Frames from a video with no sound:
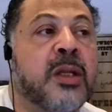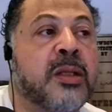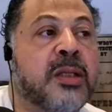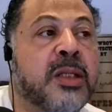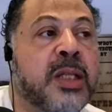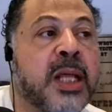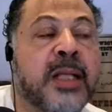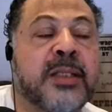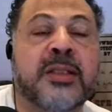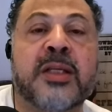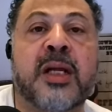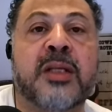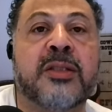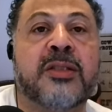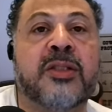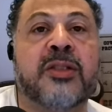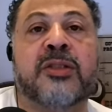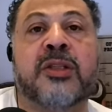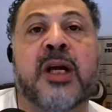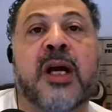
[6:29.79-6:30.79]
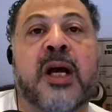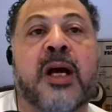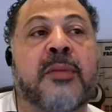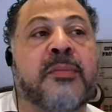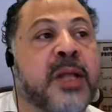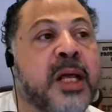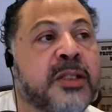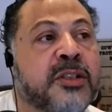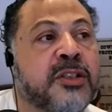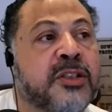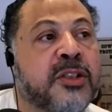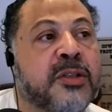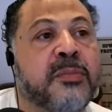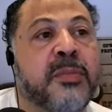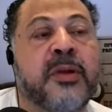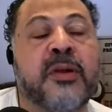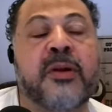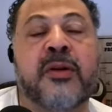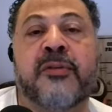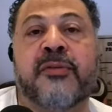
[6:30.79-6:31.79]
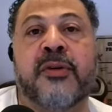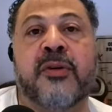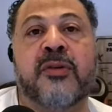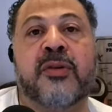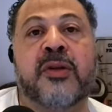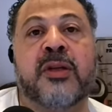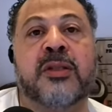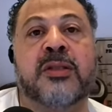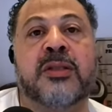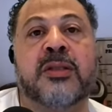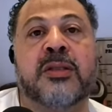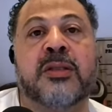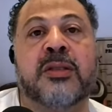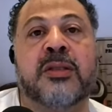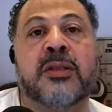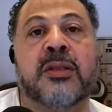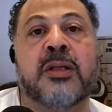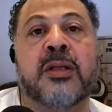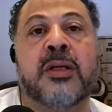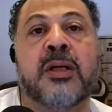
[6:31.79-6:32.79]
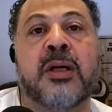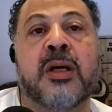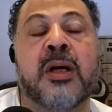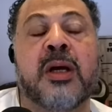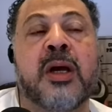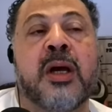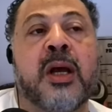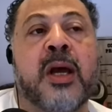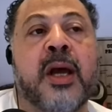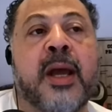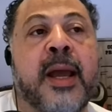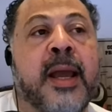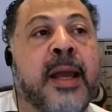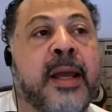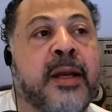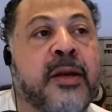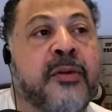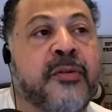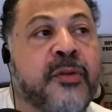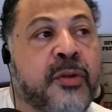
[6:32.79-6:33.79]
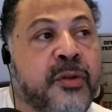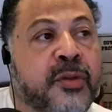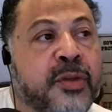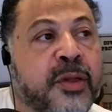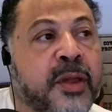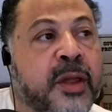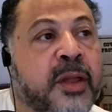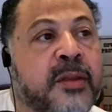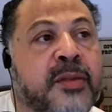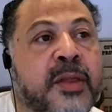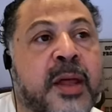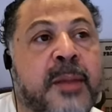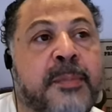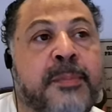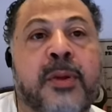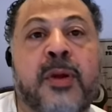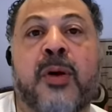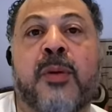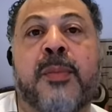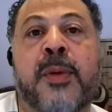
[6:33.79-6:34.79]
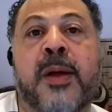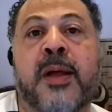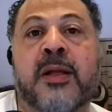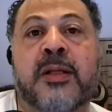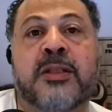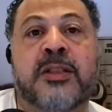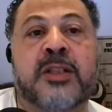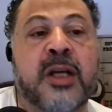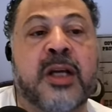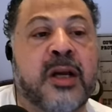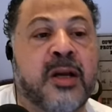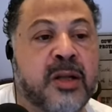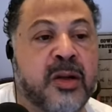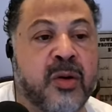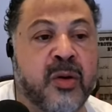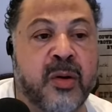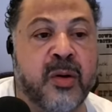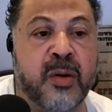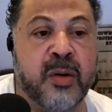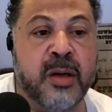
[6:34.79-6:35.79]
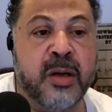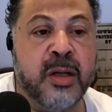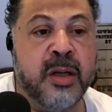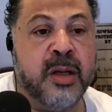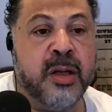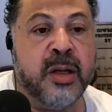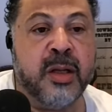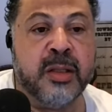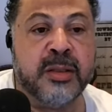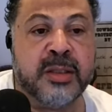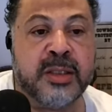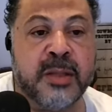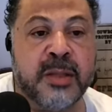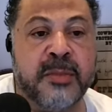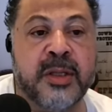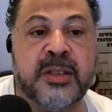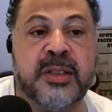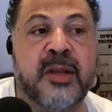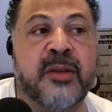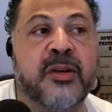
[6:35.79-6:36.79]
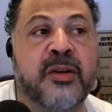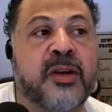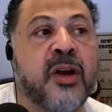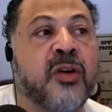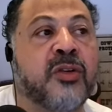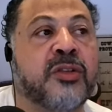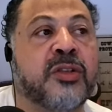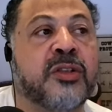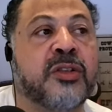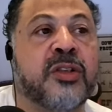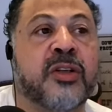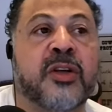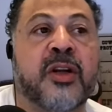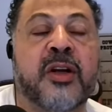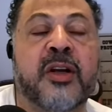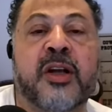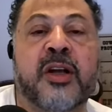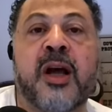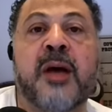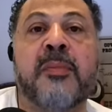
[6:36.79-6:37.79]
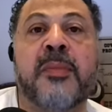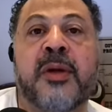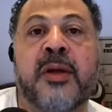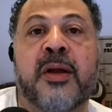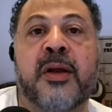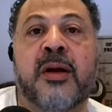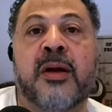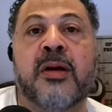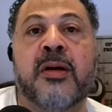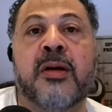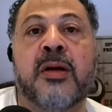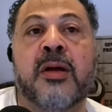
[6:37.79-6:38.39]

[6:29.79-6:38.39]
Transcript: That's not your job. That shouldn't be your focus. And if you think that Bill Belichick or some of these other coaches are going to come here